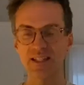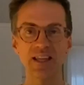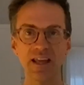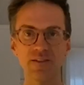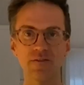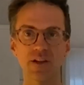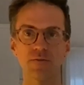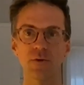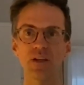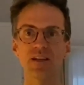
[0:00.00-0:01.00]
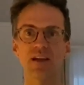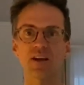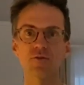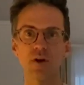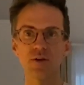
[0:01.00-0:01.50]
is a native nut for here.
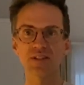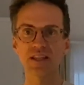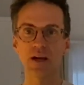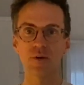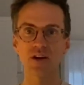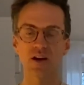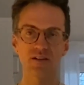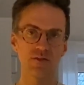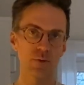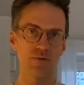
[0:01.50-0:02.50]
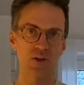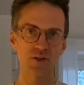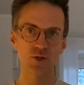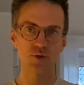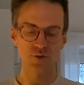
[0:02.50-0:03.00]
It grows in our garden, even we've
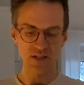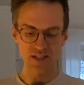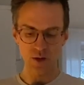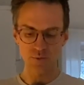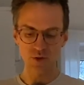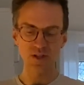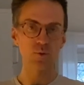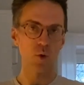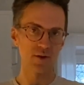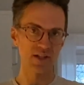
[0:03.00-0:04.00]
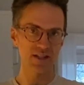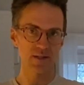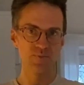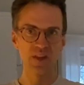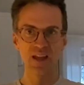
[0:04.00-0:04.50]
got 2 trees, so I'm using
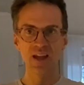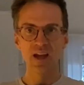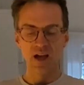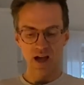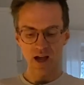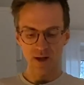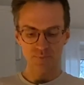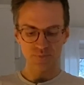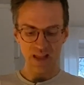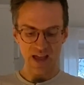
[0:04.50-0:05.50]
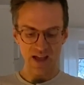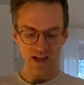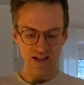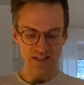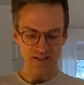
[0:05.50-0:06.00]
walnuts.
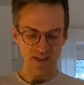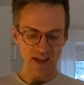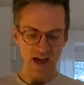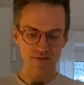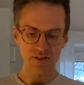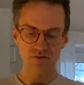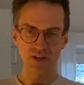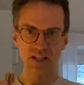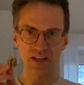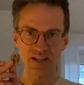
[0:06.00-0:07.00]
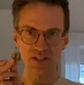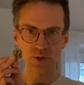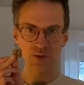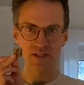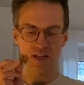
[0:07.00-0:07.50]
And they have a really nice
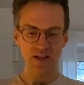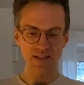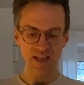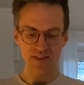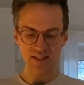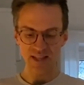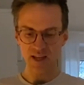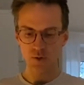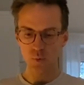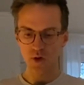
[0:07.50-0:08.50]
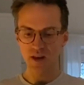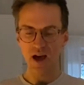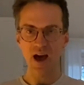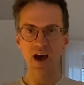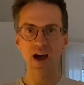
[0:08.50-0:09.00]
and good size. And the second one
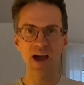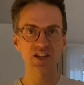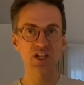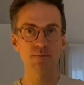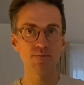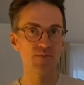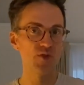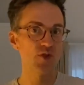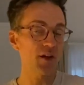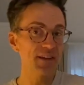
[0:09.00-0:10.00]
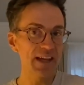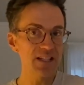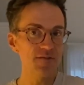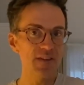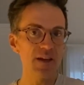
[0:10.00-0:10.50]
are actually not
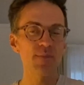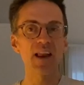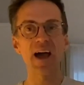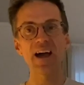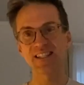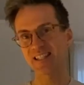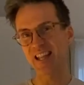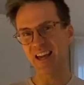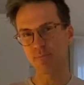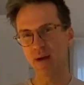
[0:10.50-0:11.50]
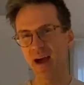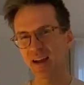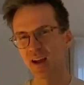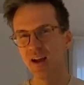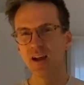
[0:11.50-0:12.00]
native here, but I still had it
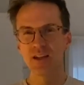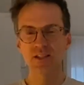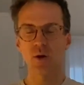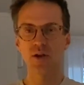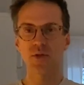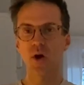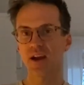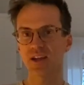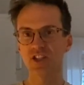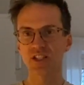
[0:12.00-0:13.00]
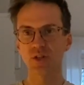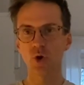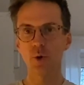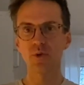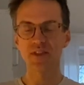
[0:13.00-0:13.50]
back, so I thought I could just
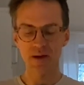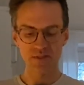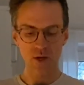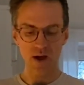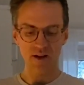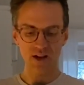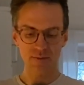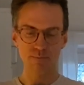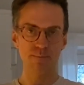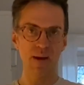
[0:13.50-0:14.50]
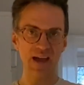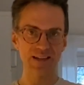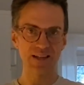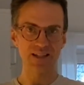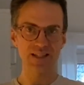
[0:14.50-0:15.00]
incorporate them. So I got
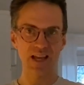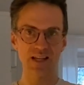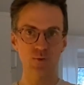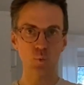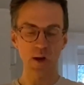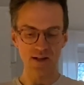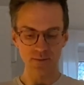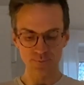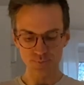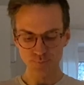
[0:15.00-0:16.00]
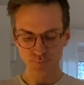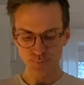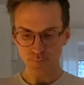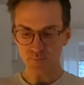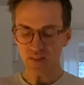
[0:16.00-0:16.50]
pecan nuts as well.
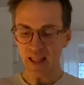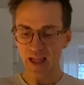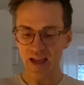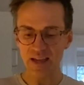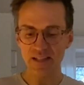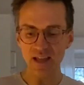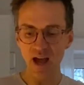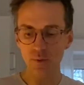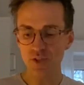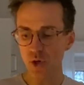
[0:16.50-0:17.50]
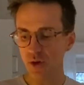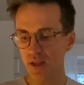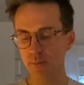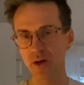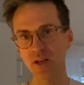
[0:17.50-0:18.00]
And I was
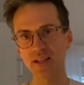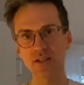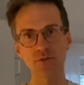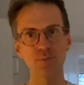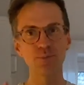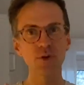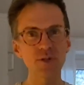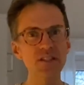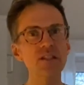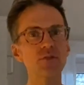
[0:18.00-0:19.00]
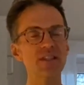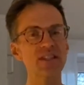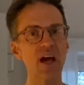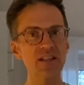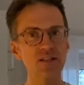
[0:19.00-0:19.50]
talking about like different birds and
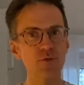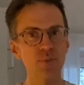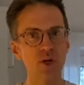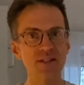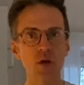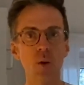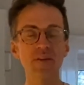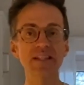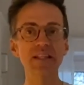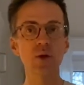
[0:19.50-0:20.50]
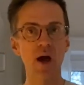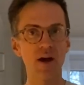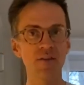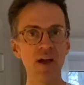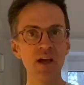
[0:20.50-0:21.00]
different sizes of birds. So obviously you
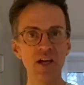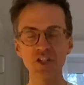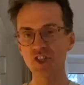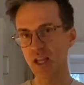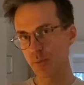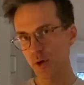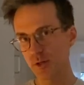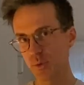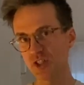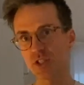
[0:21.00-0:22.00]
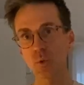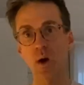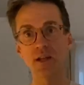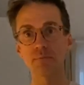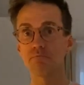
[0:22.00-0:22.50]
have a jaybird, which is
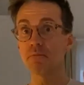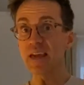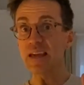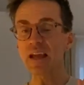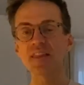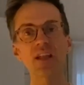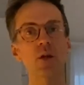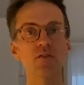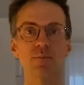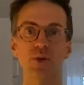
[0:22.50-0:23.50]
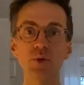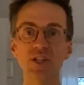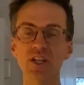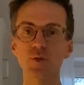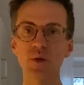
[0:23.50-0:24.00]
quite big, and then you have a blue
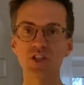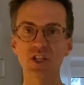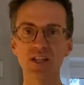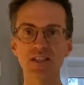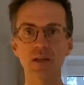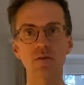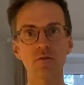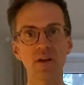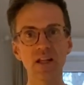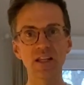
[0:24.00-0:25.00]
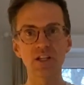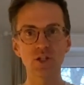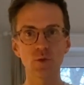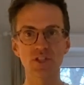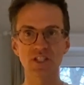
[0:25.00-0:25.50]
tit, which is a really
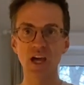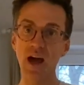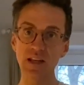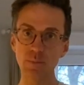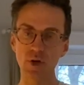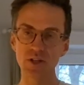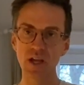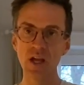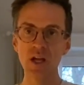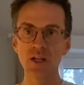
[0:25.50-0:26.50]
cute tiny bird.